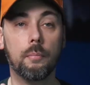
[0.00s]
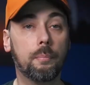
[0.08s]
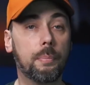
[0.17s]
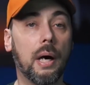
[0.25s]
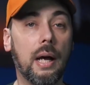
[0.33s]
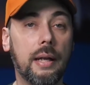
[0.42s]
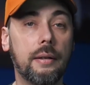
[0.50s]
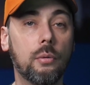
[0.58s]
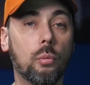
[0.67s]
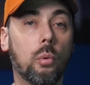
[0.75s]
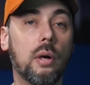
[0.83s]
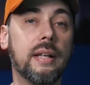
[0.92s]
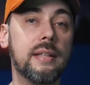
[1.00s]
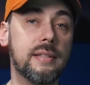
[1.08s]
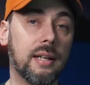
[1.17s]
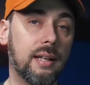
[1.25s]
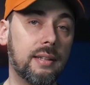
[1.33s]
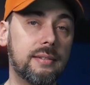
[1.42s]
But what it
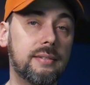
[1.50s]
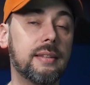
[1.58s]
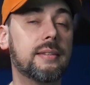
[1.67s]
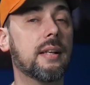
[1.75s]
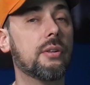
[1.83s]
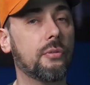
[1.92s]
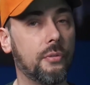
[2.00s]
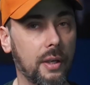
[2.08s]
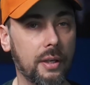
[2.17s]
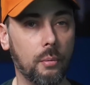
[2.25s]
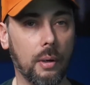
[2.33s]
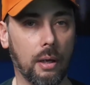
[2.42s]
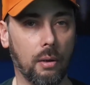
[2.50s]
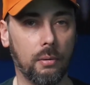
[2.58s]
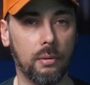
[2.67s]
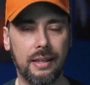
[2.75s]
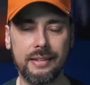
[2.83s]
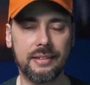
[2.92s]
does, it does very well.
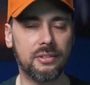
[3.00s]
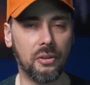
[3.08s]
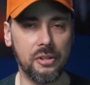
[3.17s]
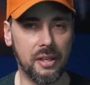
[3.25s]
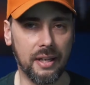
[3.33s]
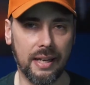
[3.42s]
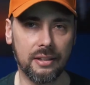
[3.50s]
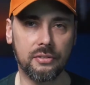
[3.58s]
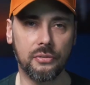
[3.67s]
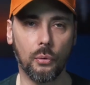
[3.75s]
And that's all you can ask